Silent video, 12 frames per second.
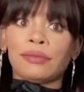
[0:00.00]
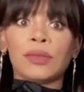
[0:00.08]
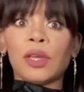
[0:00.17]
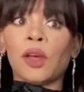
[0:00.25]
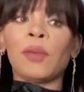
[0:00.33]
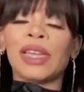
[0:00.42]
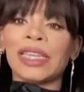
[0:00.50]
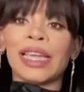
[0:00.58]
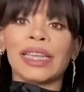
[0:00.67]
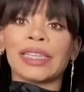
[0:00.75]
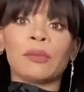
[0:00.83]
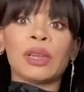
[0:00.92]
how many years.
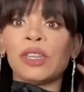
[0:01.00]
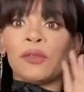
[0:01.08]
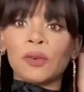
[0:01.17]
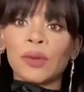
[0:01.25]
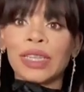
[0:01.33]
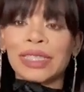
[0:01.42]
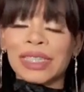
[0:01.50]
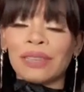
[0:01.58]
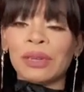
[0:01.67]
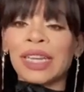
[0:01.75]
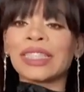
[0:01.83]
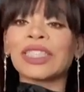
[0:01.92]
I'm not even gonna say
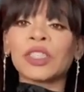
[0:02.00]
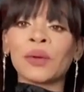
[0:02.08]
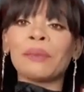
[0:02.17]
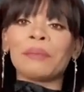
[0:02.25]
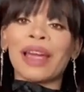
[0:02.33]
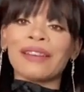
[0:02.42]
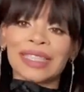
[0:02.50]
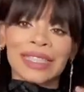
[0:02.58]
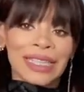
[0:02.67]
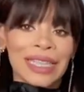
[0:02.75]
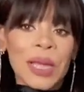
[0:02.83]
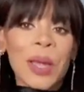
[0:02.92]
because it's so
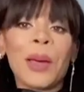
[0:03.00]
embarrassing,